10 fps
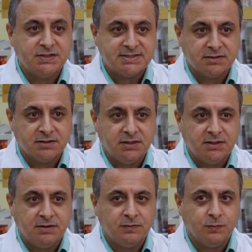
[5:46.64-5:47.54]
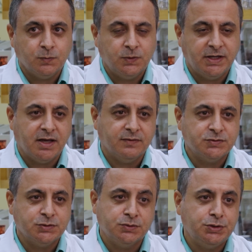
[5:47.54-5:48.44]
Recently, we
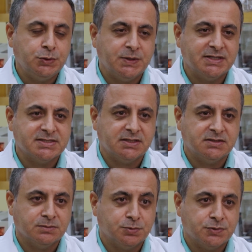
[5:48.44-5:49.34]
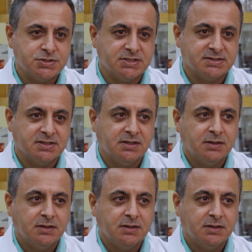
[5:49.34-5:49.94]
have two new exciting projects.